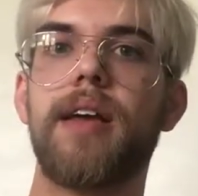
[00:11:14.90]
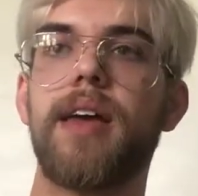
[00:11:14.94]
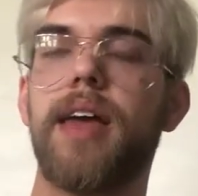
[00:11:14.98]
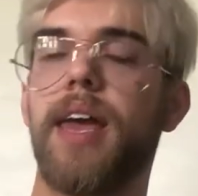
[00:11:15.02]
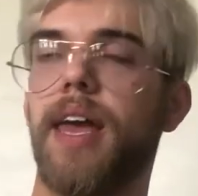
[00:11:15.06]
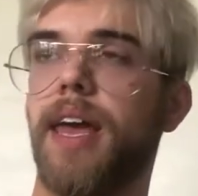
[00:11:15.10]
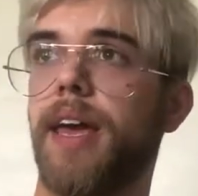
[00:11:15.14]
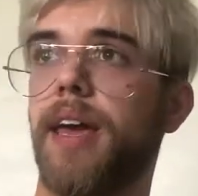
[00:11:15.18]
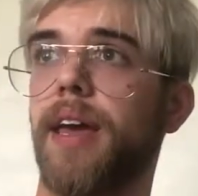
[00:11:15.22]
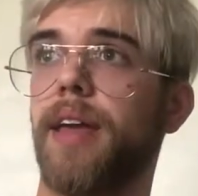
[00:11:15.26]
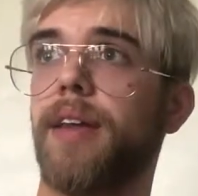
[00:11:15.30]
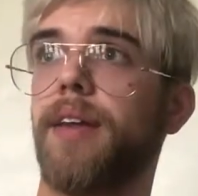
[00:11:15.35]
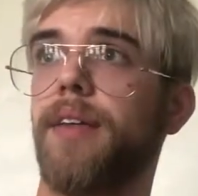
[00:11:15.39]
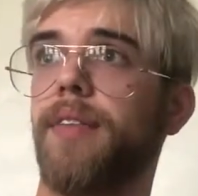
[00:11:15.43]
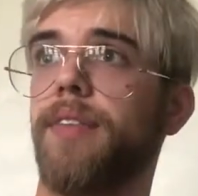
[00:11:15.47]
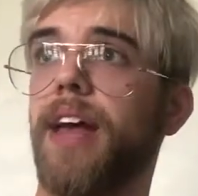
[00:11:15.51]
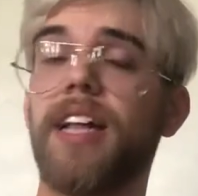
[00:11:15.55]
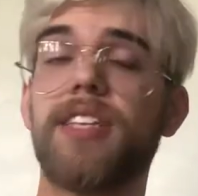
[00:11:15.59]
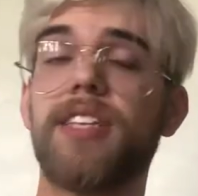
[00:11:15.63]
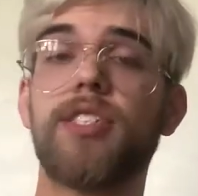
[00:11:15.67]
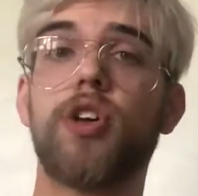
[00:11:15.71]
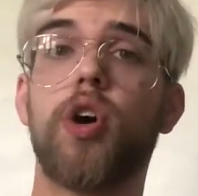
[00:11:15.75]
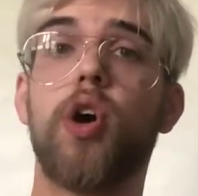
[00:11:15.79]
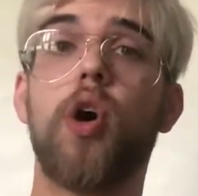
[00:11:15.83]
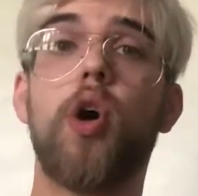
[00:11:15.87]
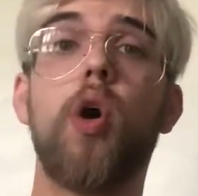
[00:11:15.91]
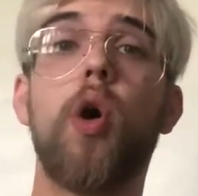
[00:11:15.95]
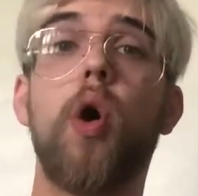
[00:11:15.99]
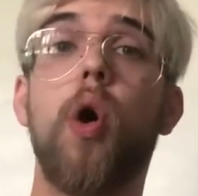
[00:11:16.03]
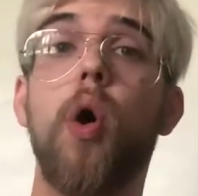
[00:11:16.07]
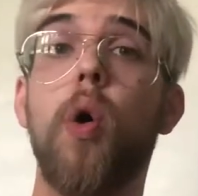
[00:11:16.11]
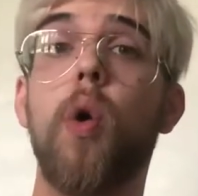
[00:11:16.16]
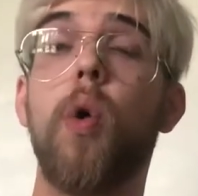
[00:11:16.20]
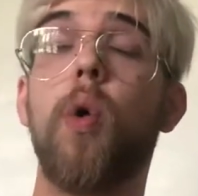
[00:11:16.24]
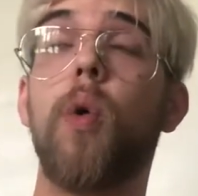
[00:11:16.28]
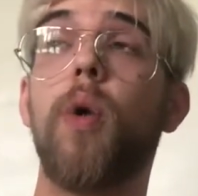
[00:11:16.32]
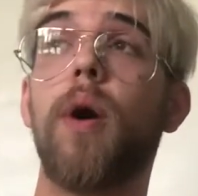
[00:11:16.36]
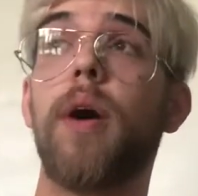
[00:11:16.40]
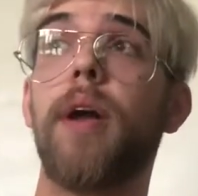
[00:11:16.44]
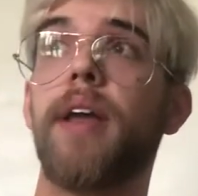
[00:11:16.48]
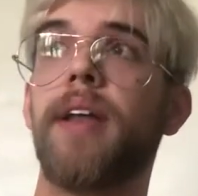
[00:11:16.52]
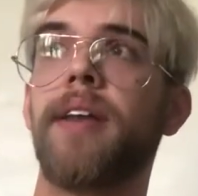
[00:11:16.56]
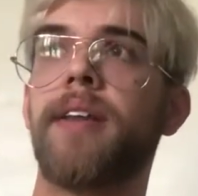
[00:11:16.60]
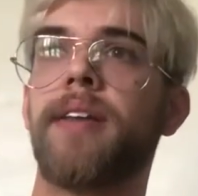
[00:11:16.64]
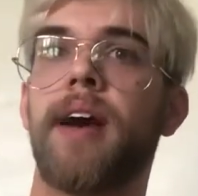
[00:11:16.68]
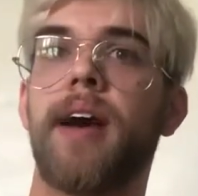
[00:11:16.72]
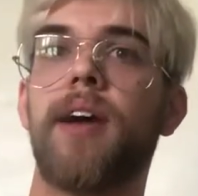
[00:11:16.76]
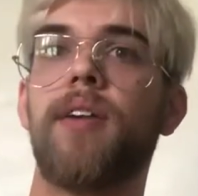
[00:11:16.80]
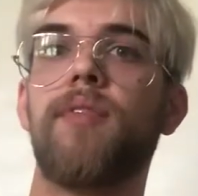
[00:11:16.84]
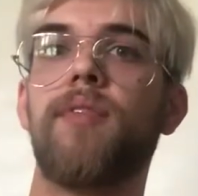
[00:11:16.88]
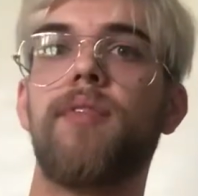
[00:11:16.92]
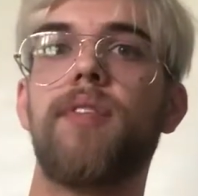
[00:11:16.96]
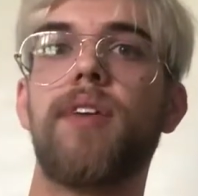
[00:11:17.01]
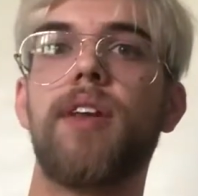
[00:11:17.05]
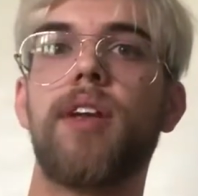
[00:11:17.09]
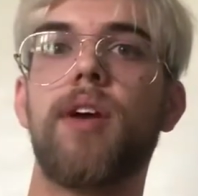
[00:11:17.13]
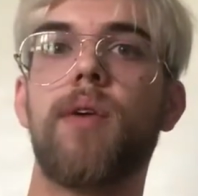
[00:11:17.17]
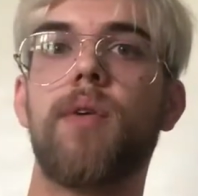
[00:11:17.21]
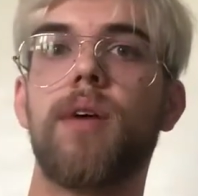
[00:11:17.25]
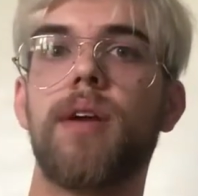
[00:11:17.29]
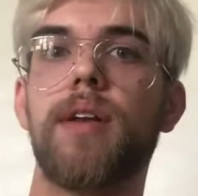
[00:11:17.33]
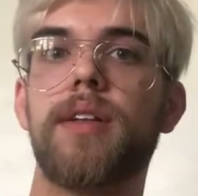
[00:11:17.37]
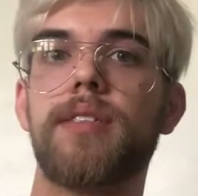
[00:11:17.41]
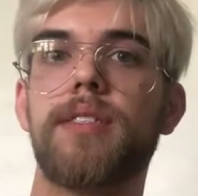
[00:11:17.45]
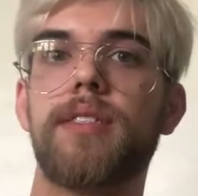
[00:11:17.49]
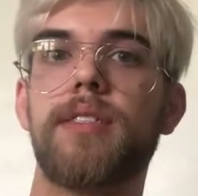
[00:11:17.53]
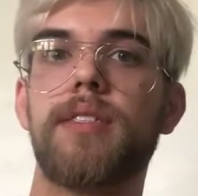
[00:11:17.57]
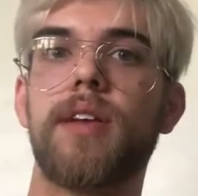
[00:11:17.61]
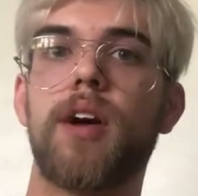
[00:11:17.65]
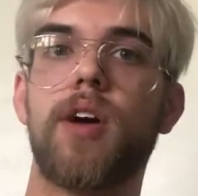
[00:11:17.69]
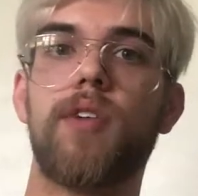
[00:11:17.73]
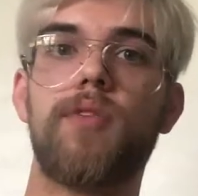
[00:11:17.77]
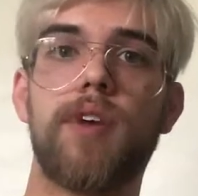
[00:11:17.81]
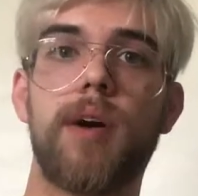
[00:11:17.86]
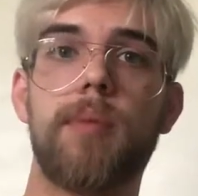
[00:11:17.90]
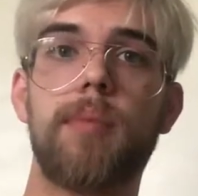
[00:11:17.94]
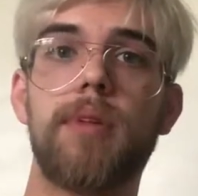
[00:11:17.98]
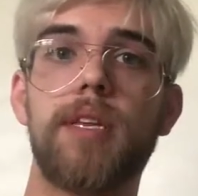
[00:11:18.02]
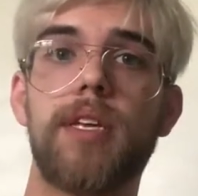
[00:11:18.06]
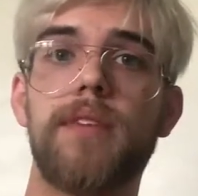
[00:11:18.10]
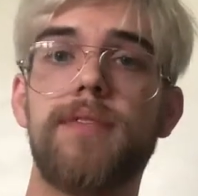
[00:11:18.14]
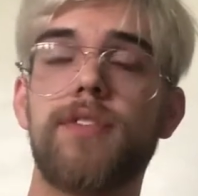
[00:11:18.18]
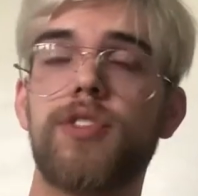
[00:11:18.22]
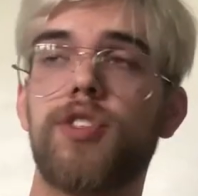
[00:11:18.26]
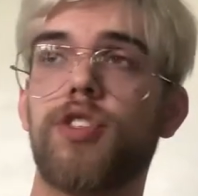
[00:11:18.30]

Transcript: And that's a whole entire video on itself, I believe.